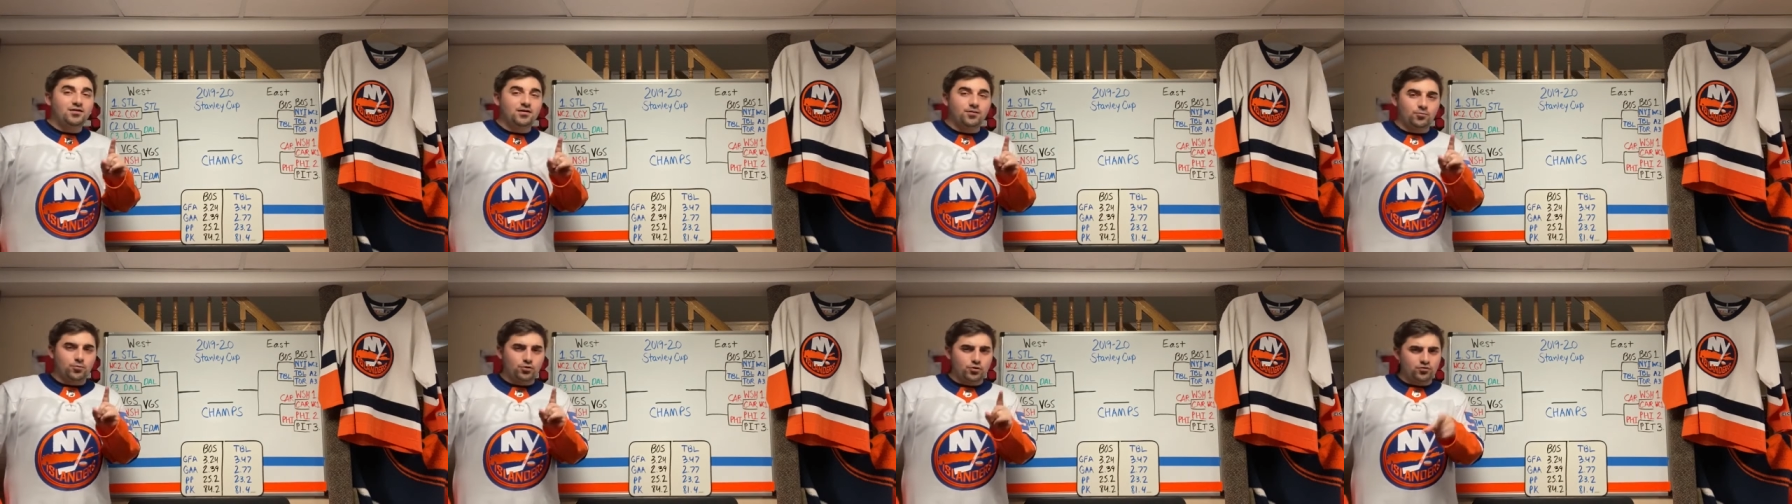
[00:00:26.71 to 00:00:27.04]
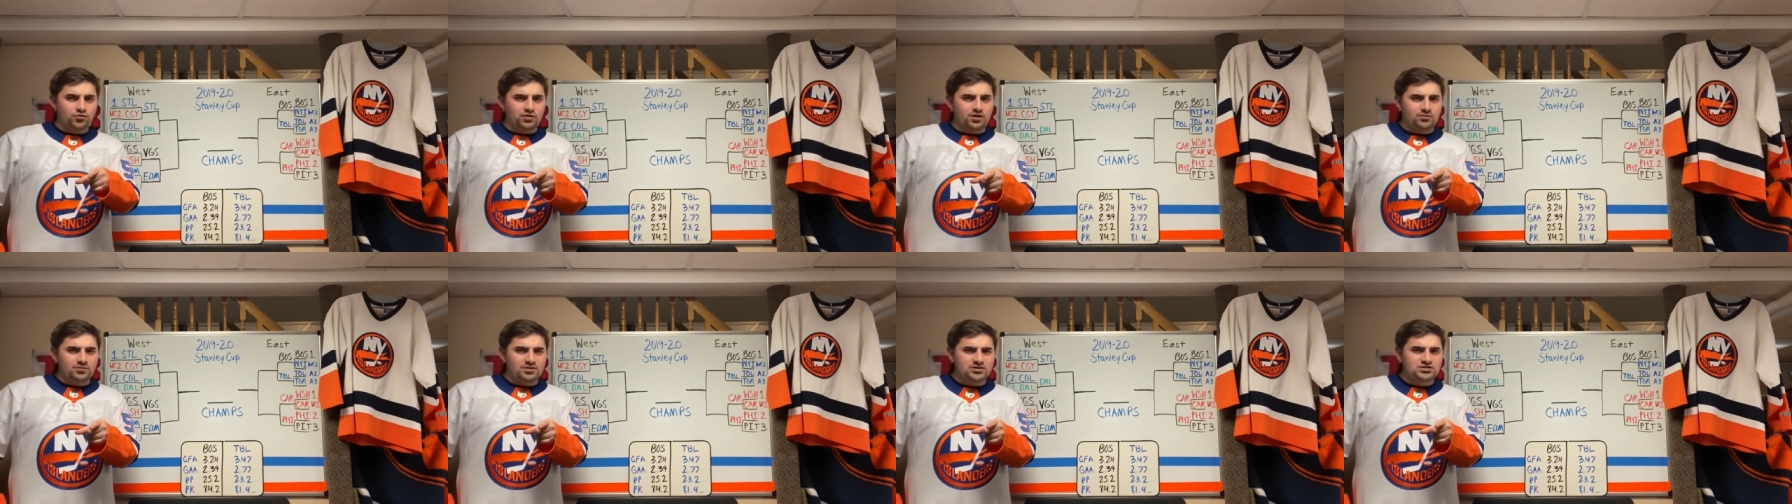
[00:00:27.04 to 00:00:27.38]
I want to
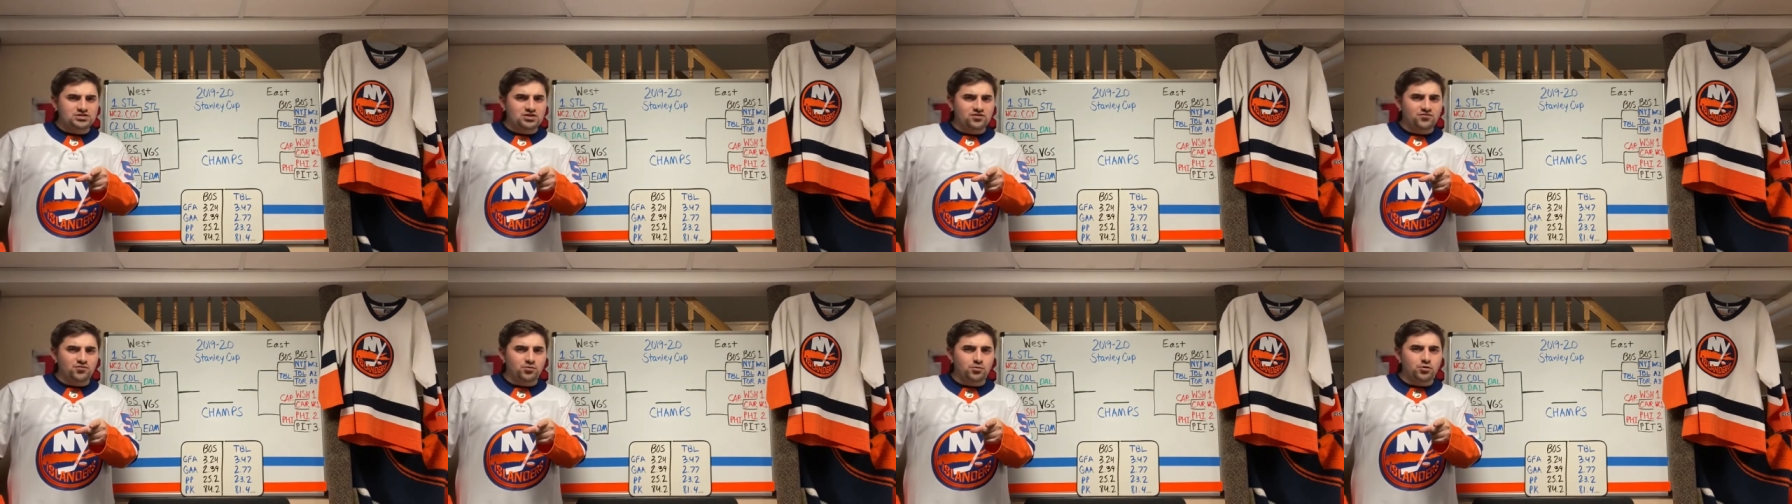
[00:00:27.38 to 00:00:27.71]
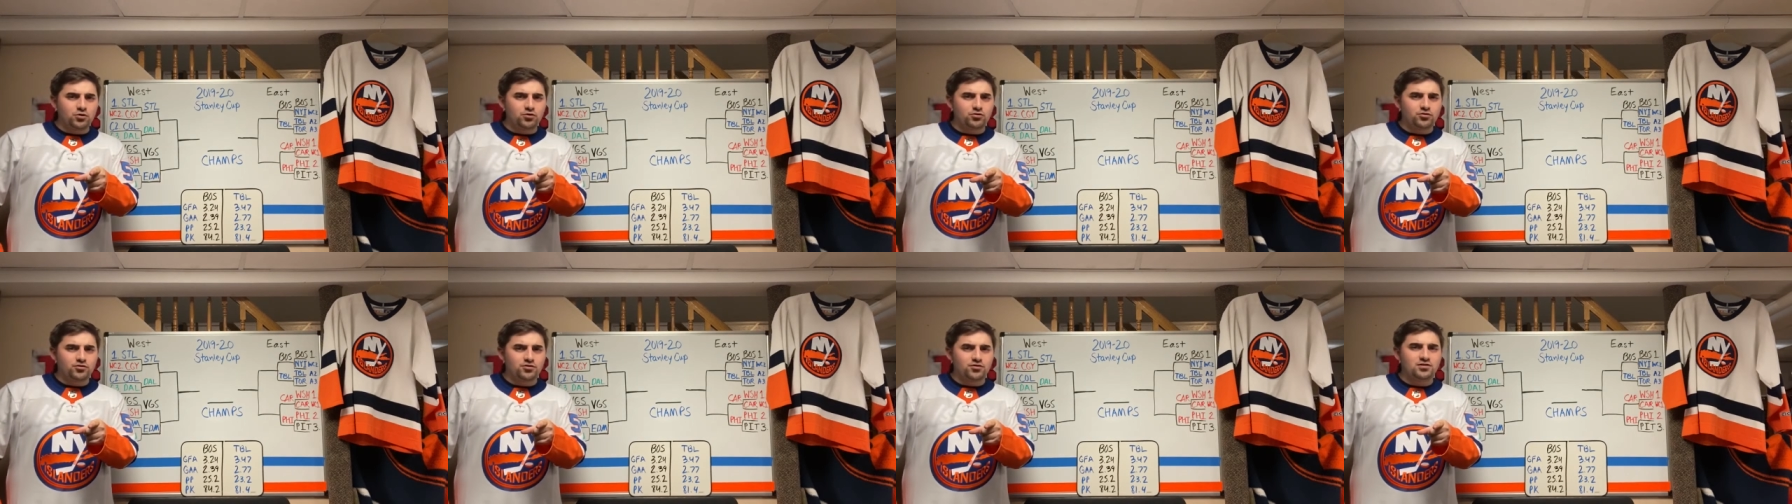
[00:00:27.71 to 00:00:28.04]
correct myself from
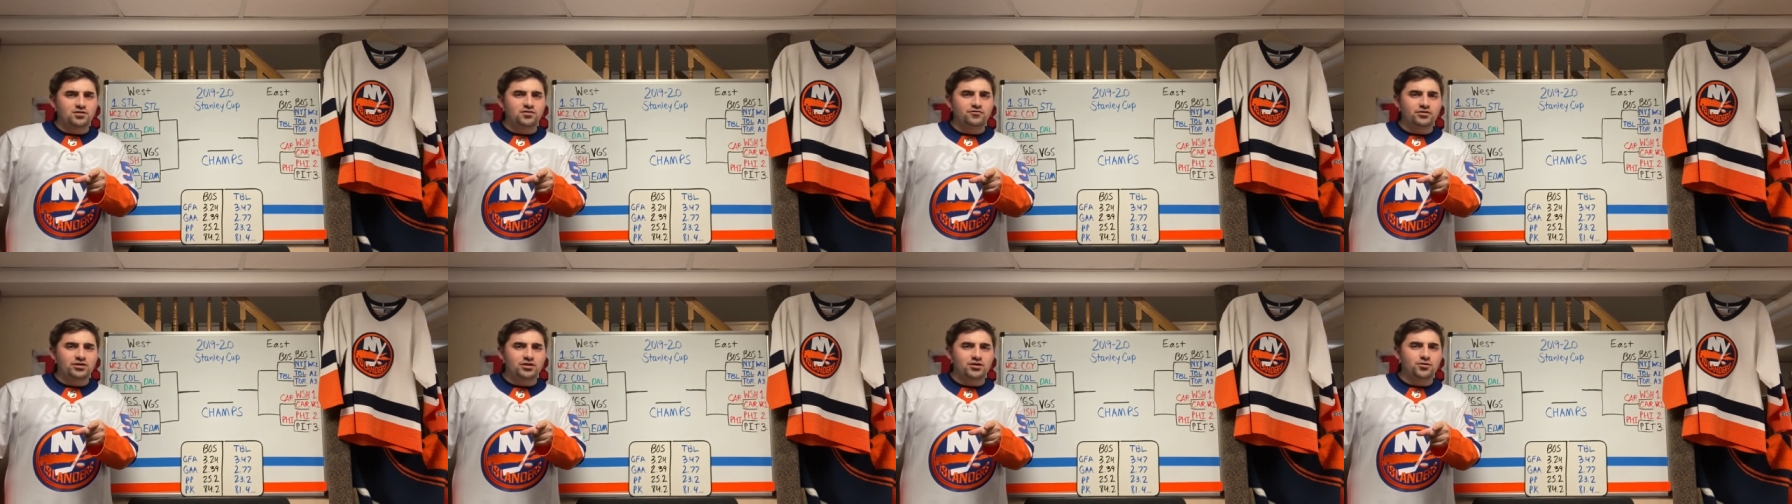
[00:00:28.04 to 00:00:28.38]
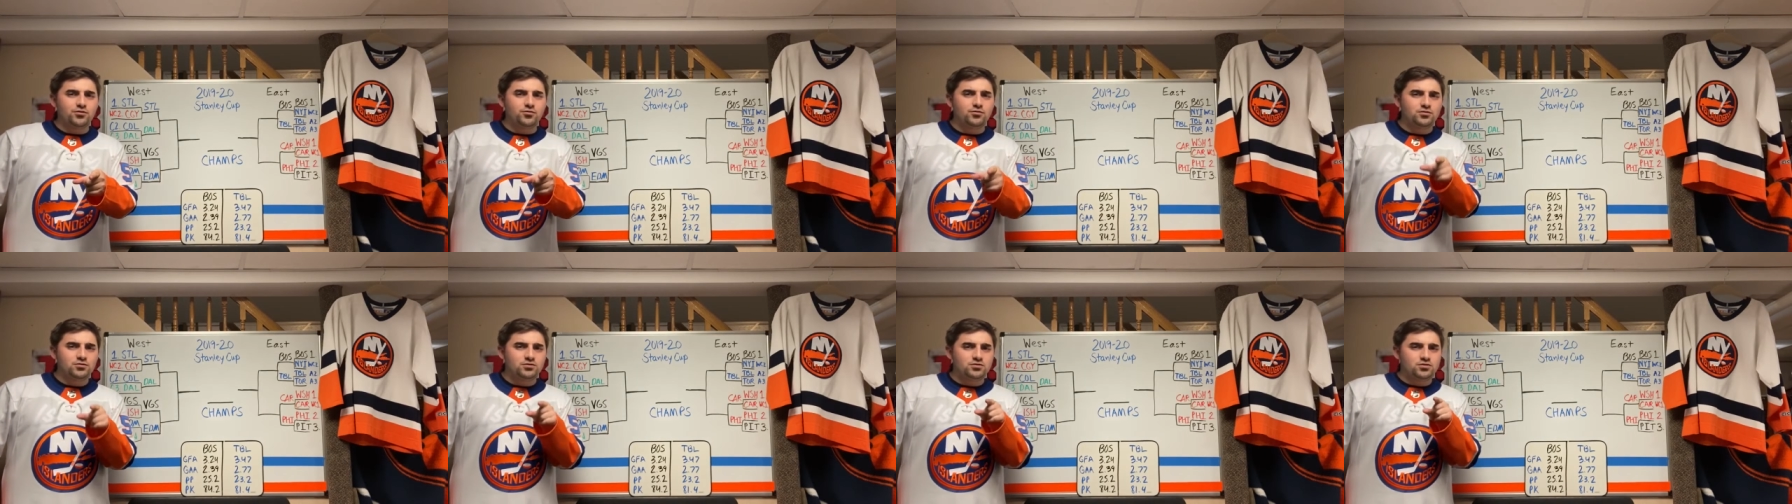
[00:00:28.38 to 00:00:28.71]
earlier in the
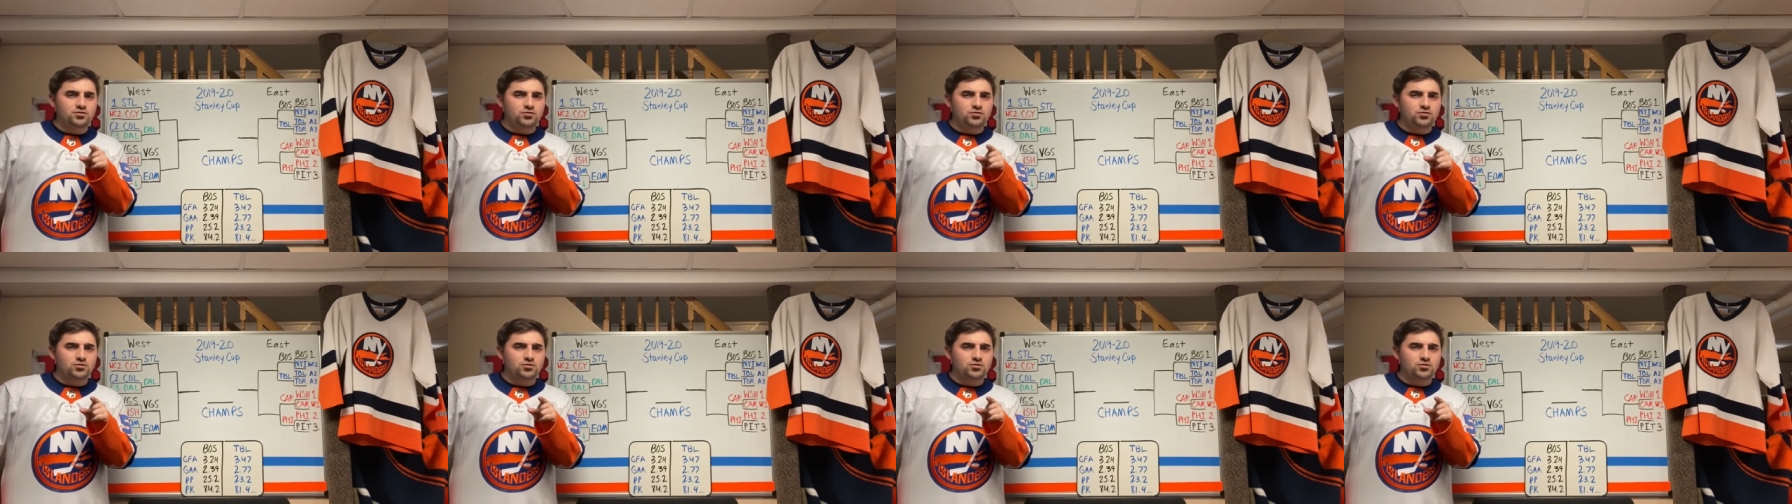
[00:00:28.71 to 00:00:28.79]
video,